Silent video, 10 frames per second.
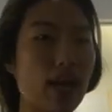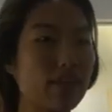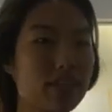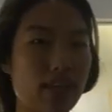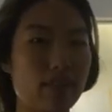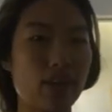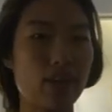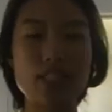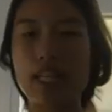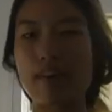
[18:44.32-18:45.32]
the TV
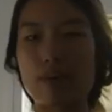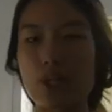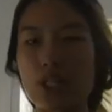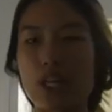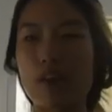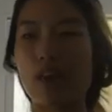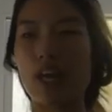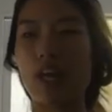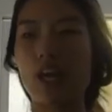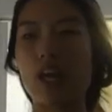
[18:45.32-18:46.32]
because I never watch
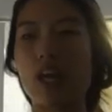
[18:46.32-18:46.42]
TV.